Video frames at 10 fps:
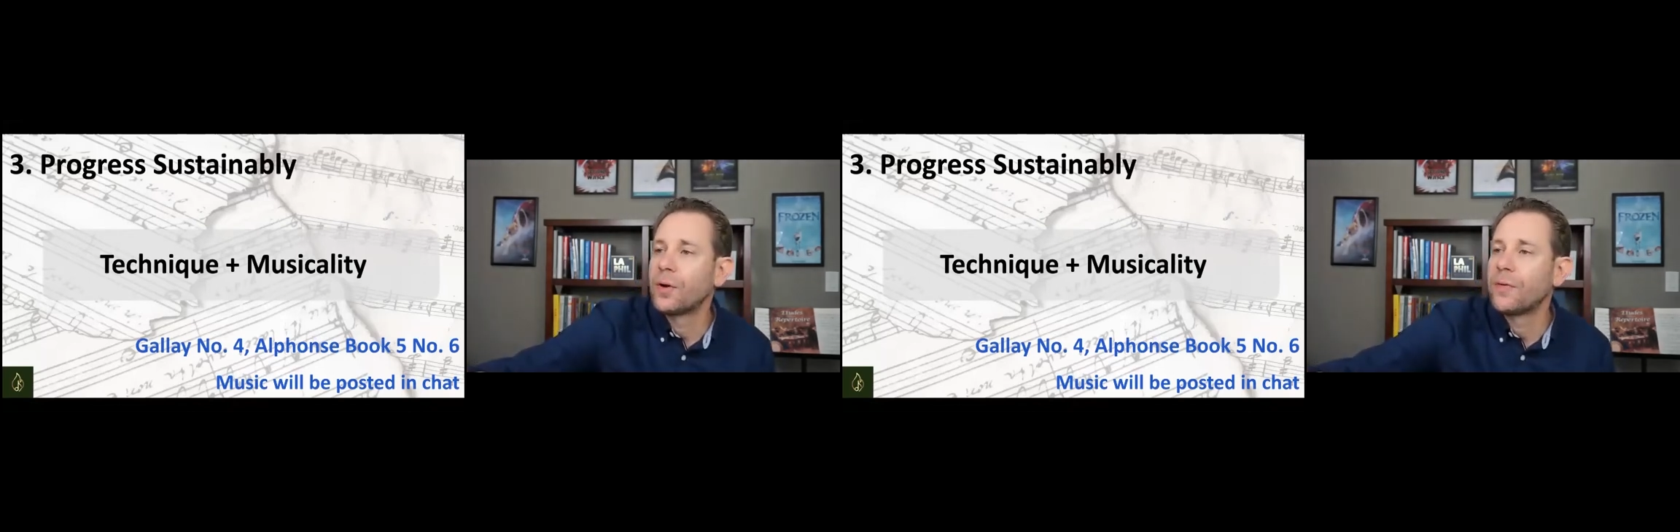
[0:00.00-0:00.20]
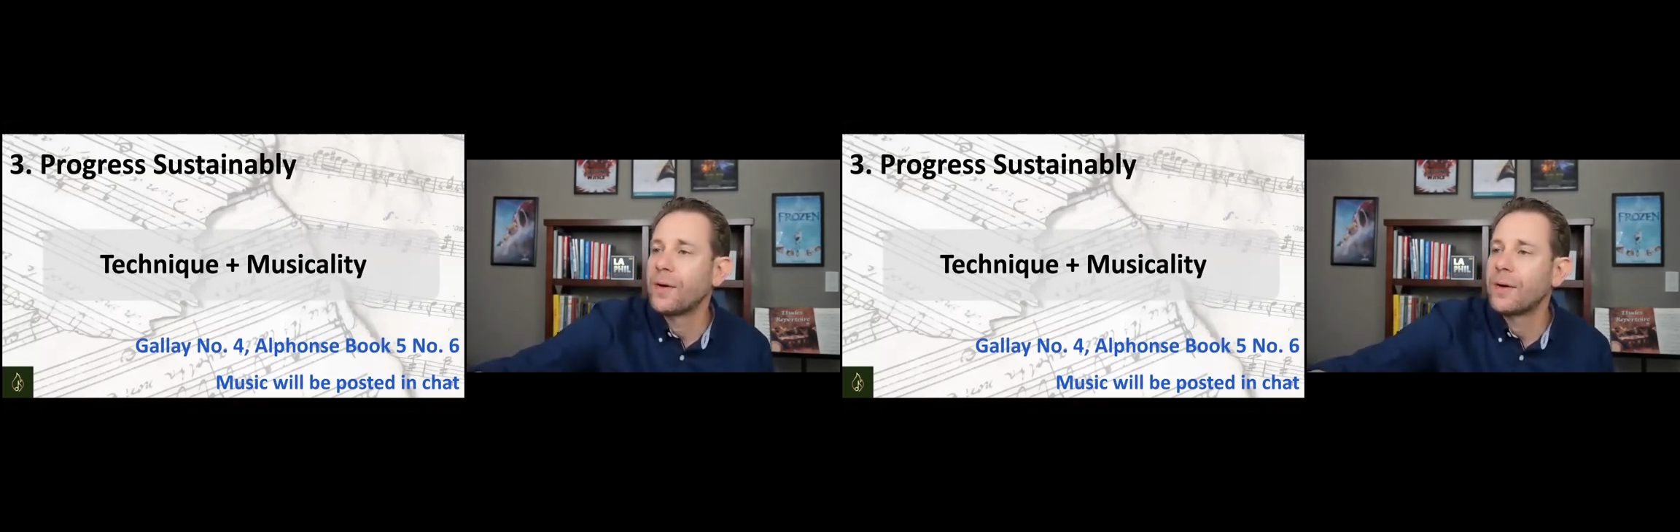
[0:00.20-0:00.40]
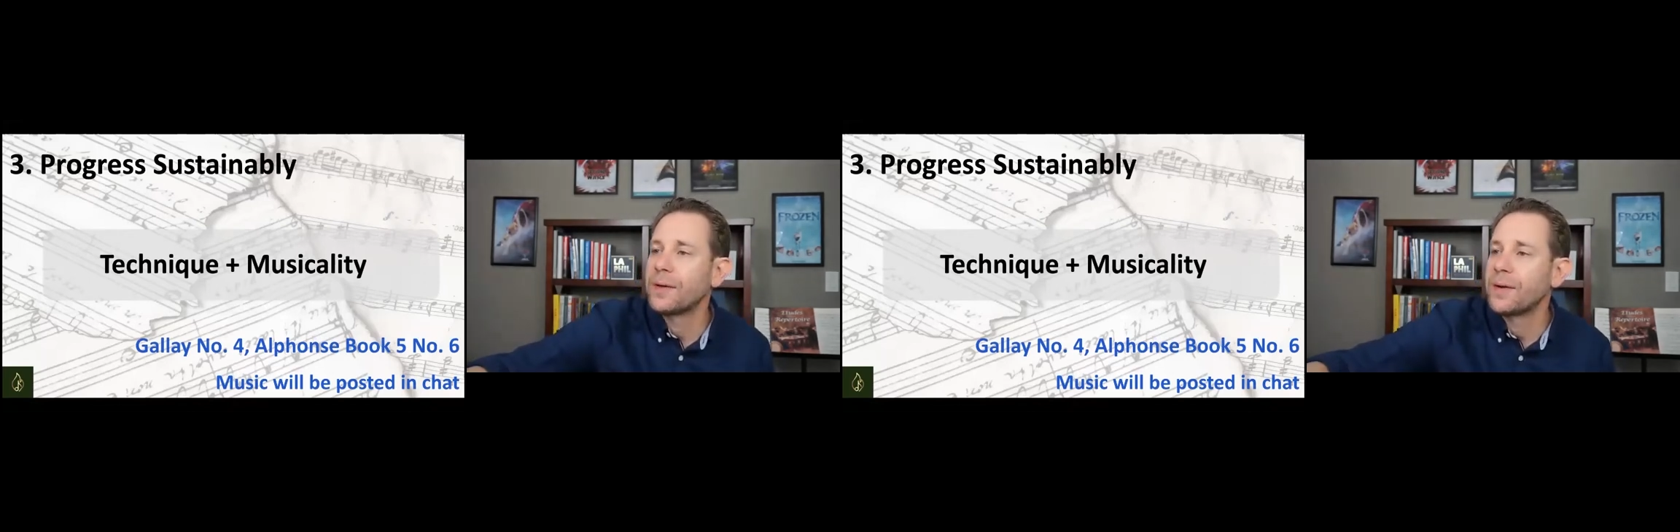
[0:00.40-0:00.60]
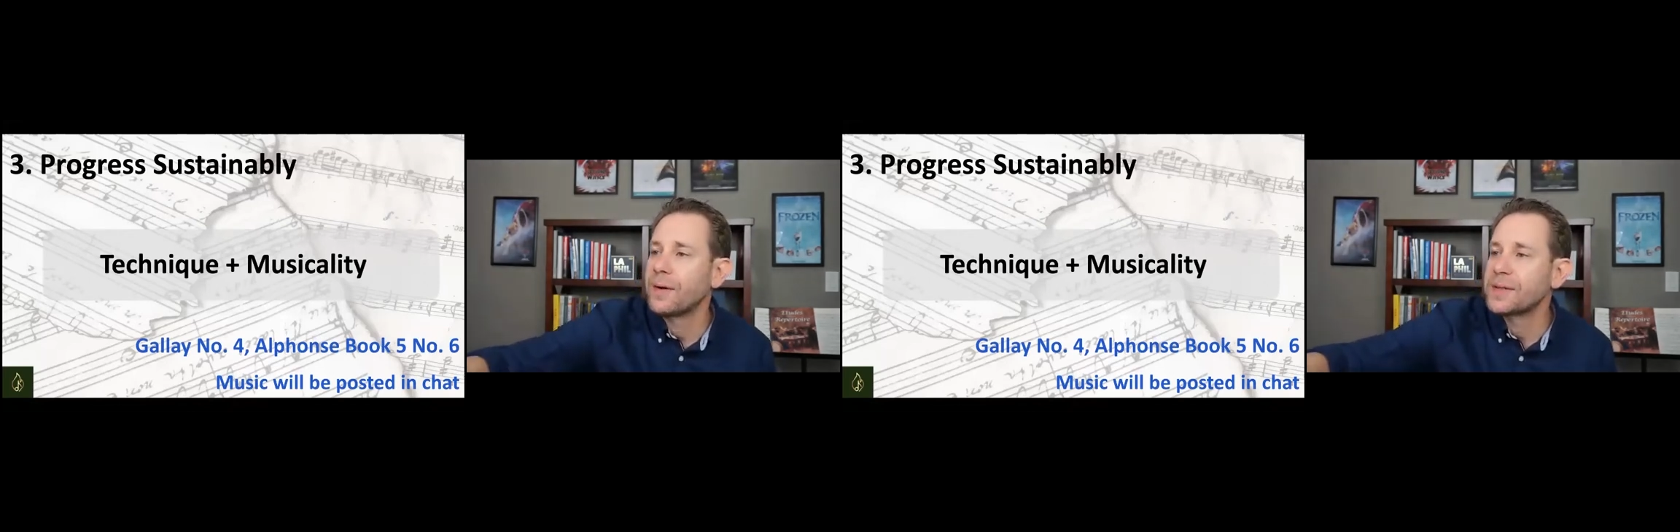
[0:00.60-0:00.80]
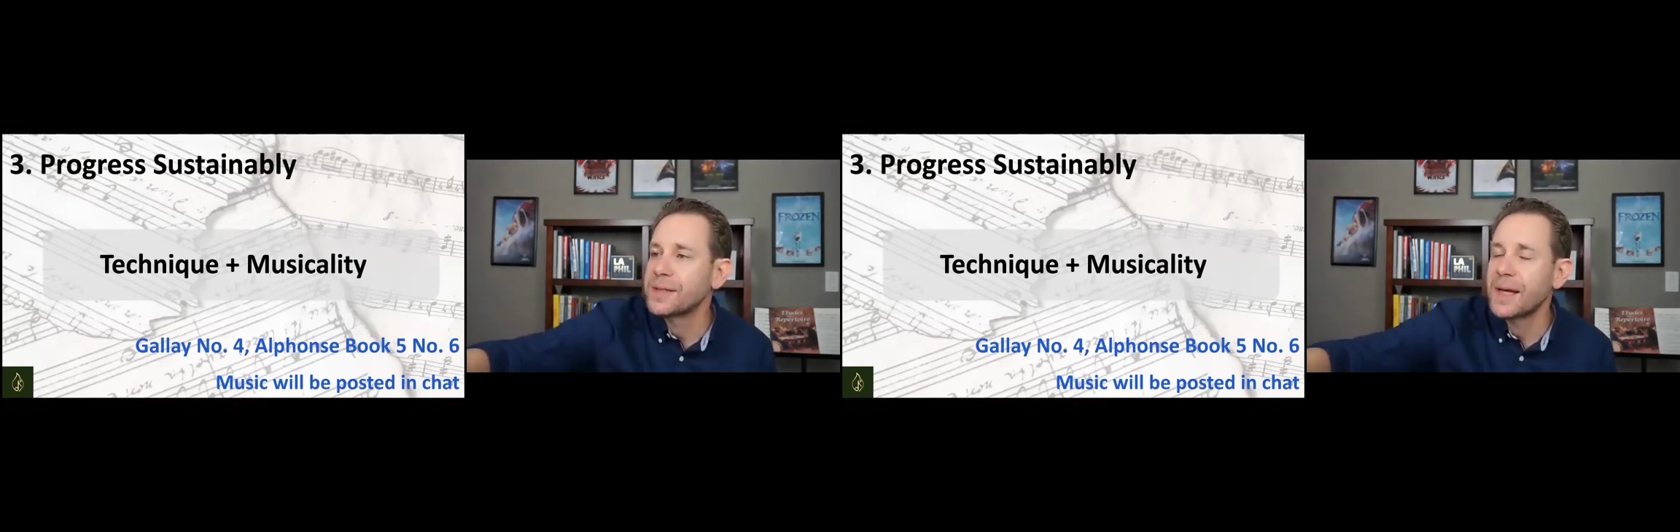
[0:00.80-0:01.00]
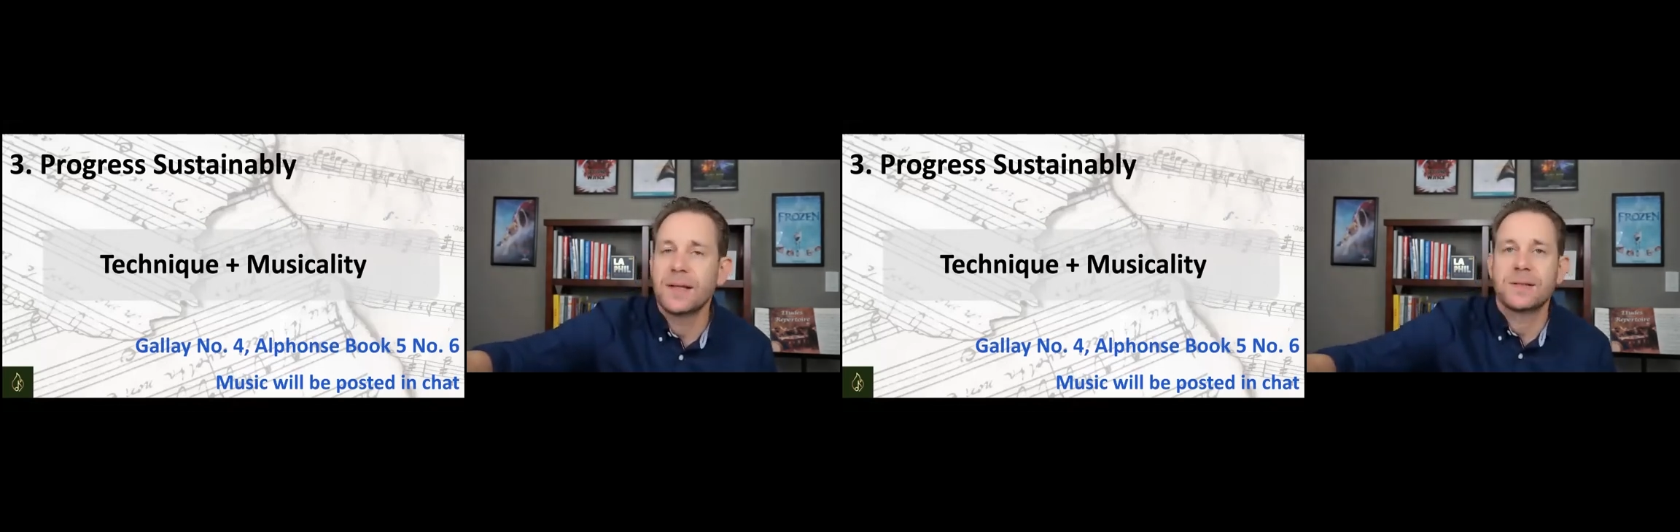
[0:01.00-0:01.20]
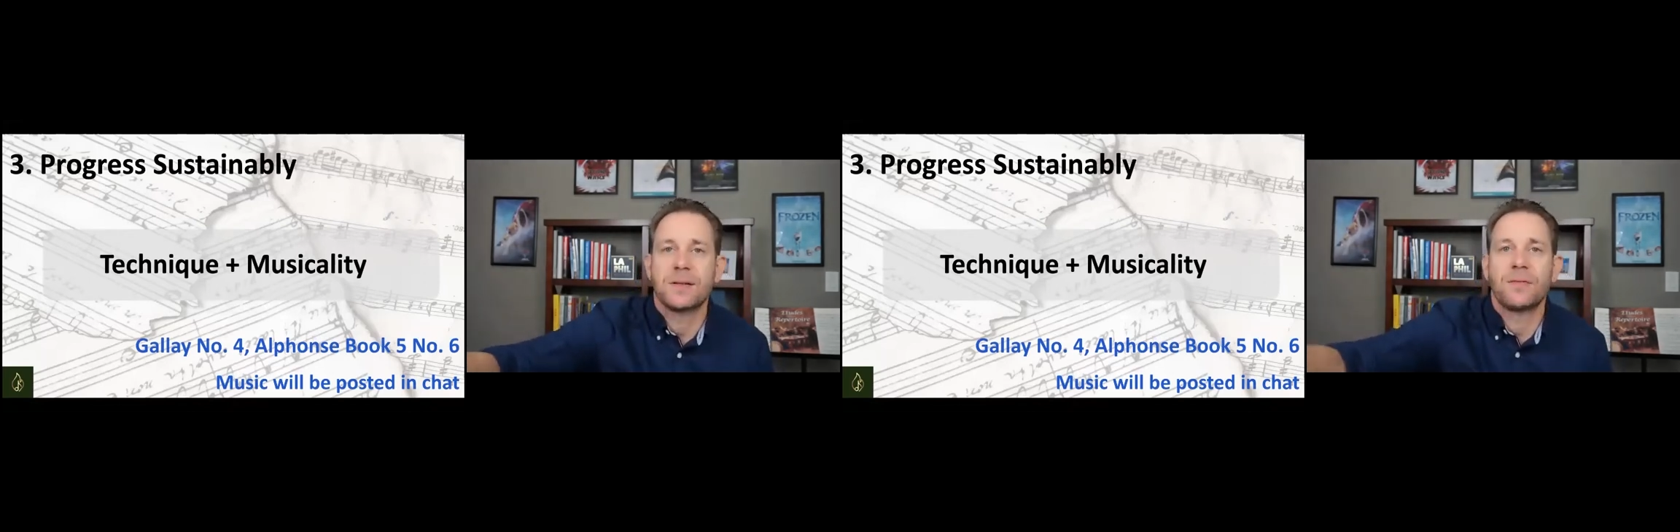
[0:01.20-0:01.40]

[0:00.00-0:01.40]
there are there are studies,